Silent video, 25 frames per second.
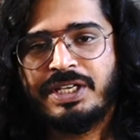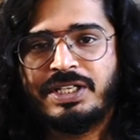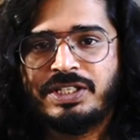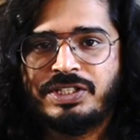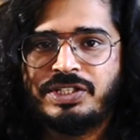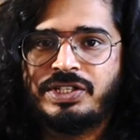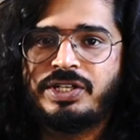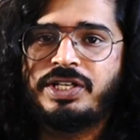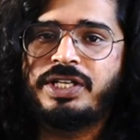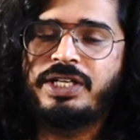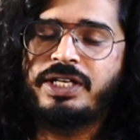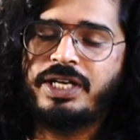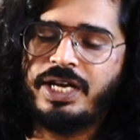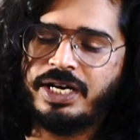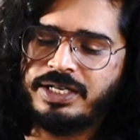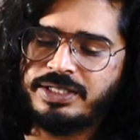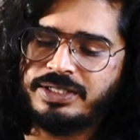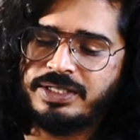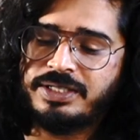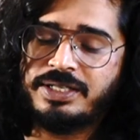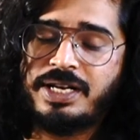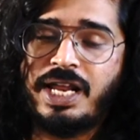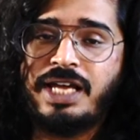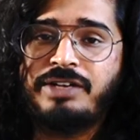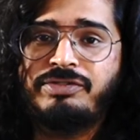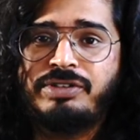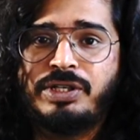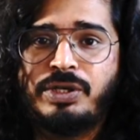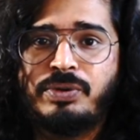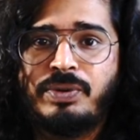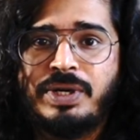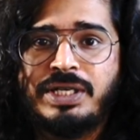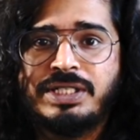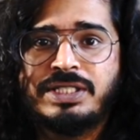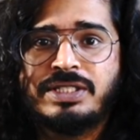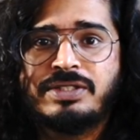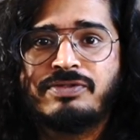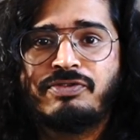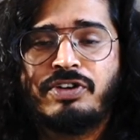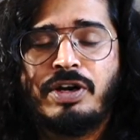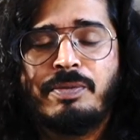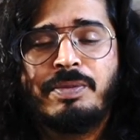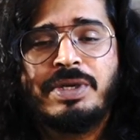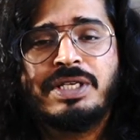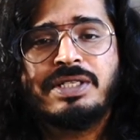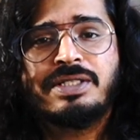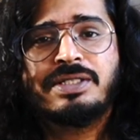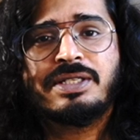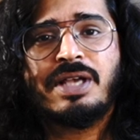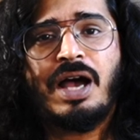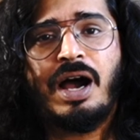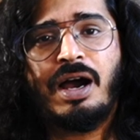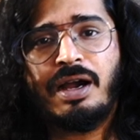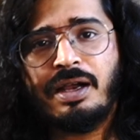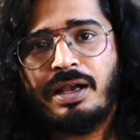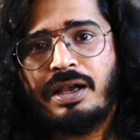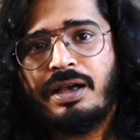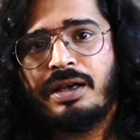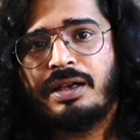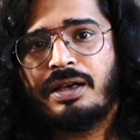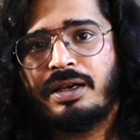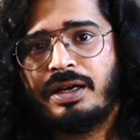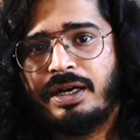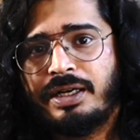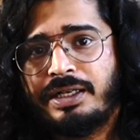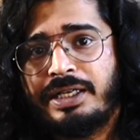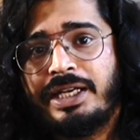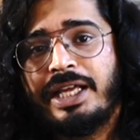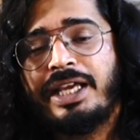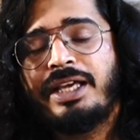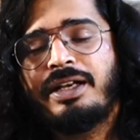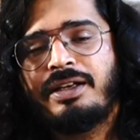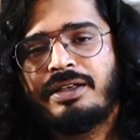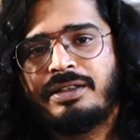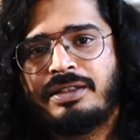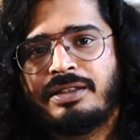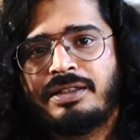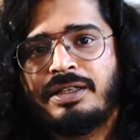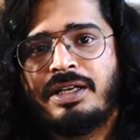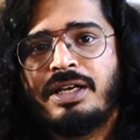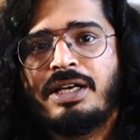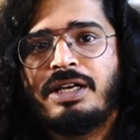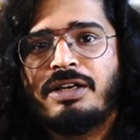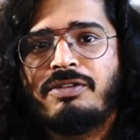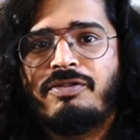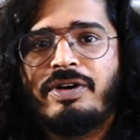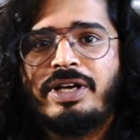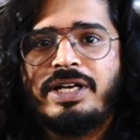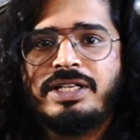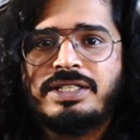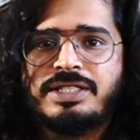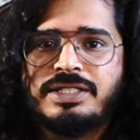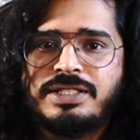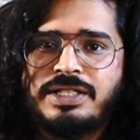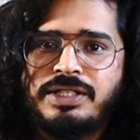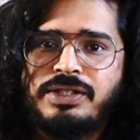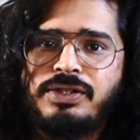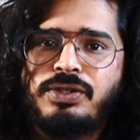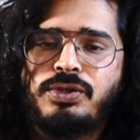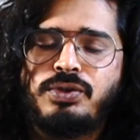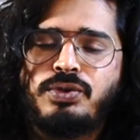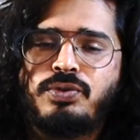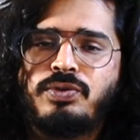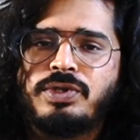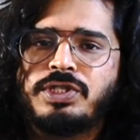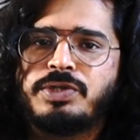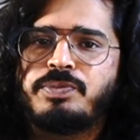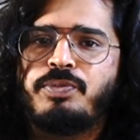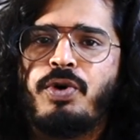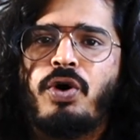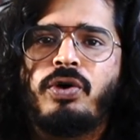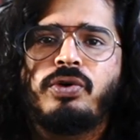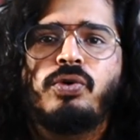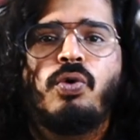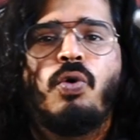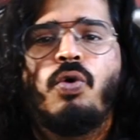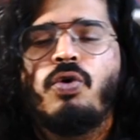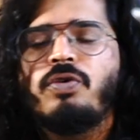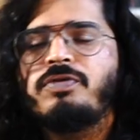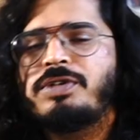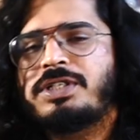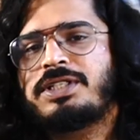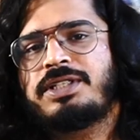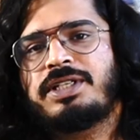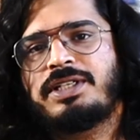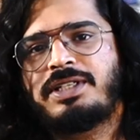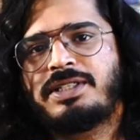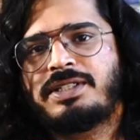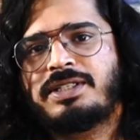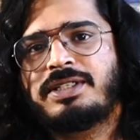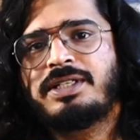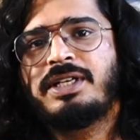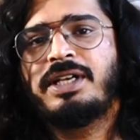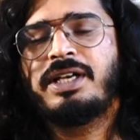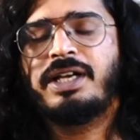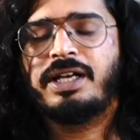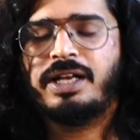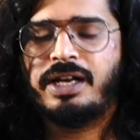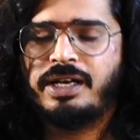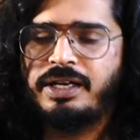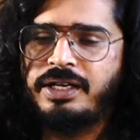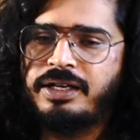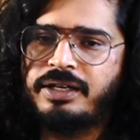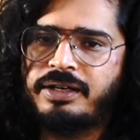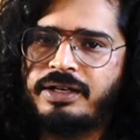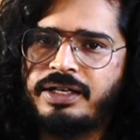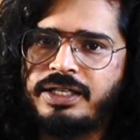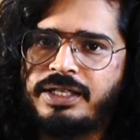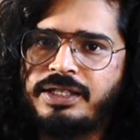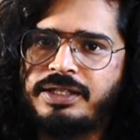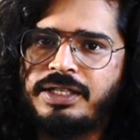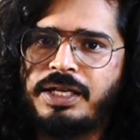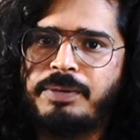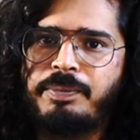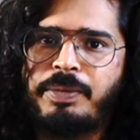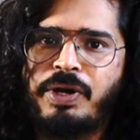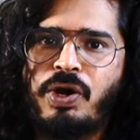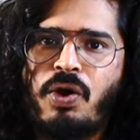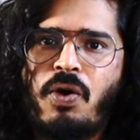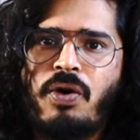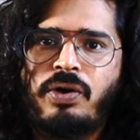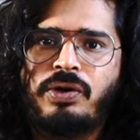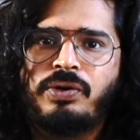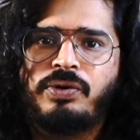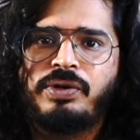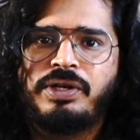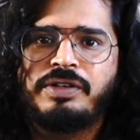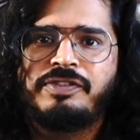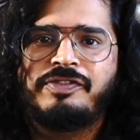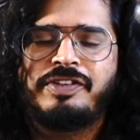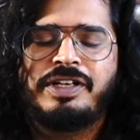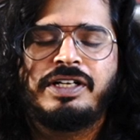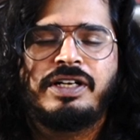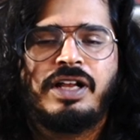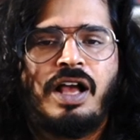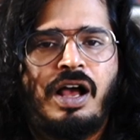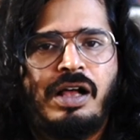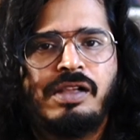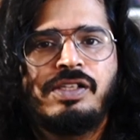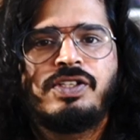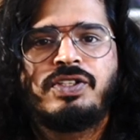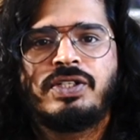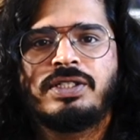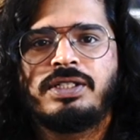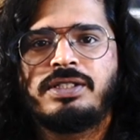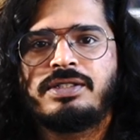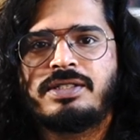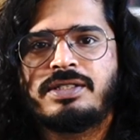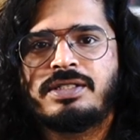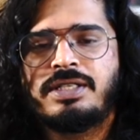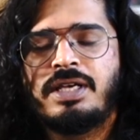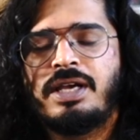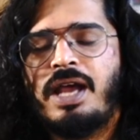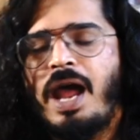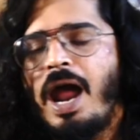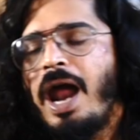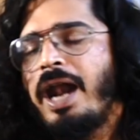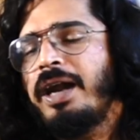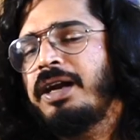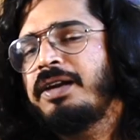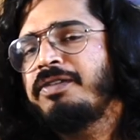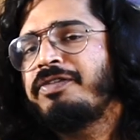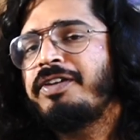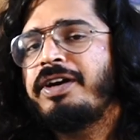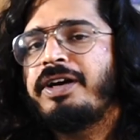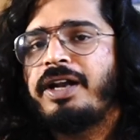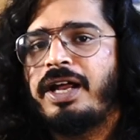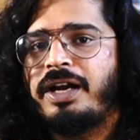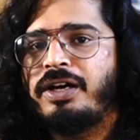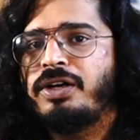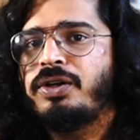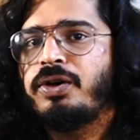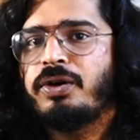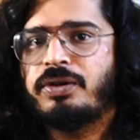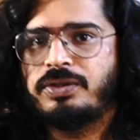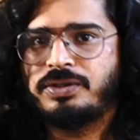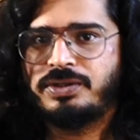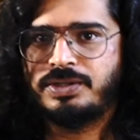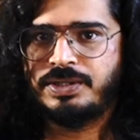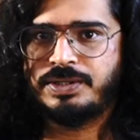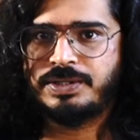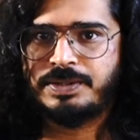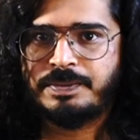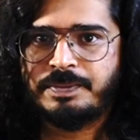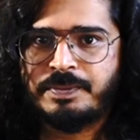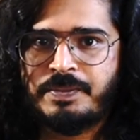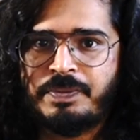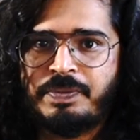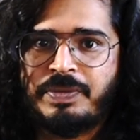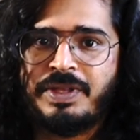Sri gets his life advice from his uncle, a tailor, whereas Sindhu was born overseas. Clearly, they belong to different cultures and different ideologies.